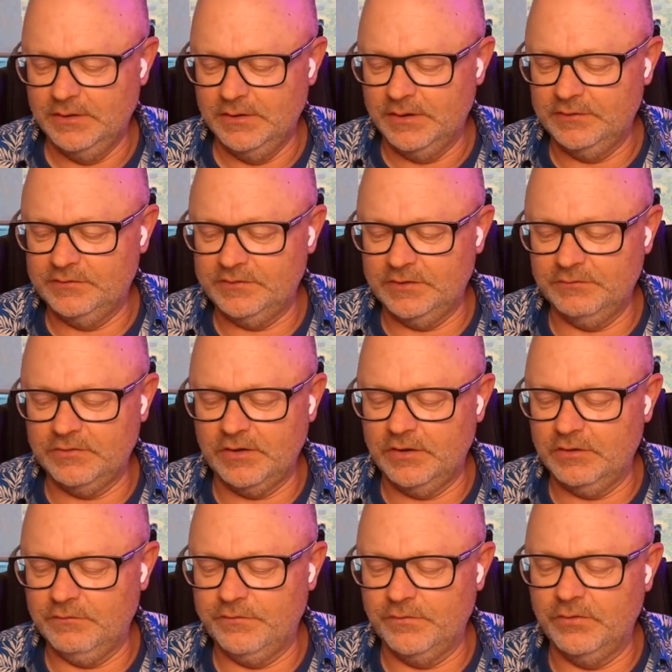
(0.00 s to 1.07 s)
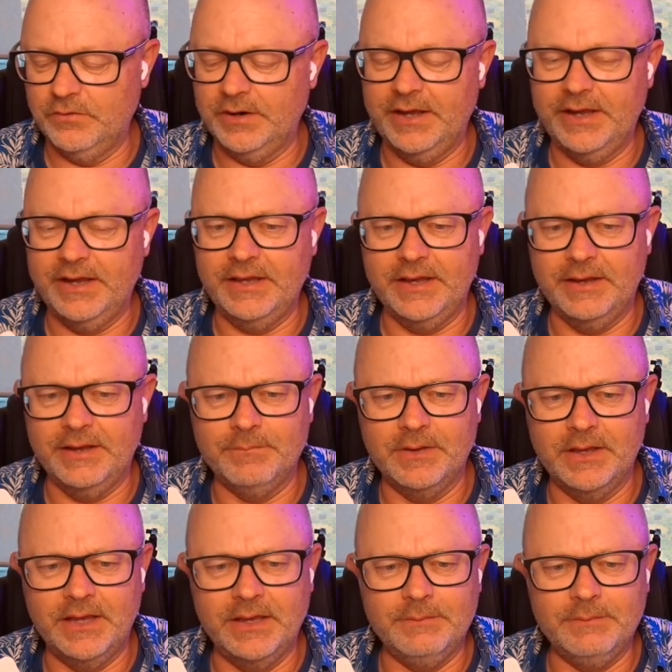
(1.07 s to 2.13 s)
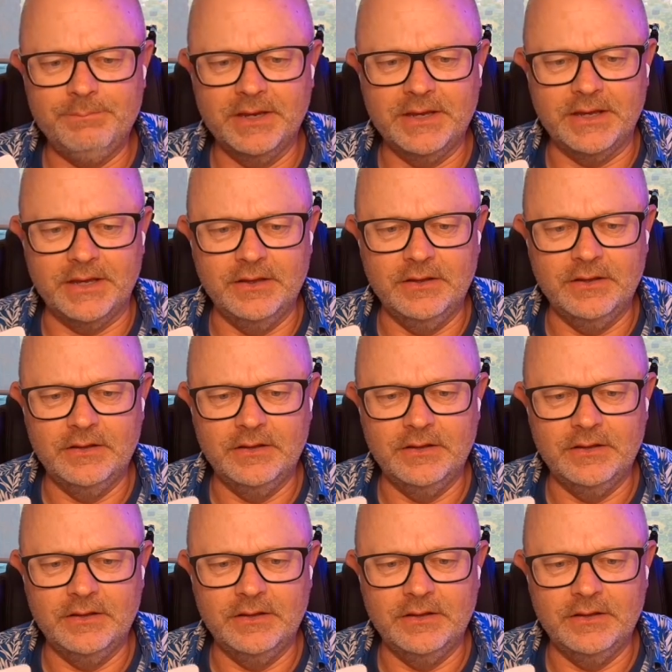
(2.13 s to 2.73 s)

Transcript: instead of going for a bigger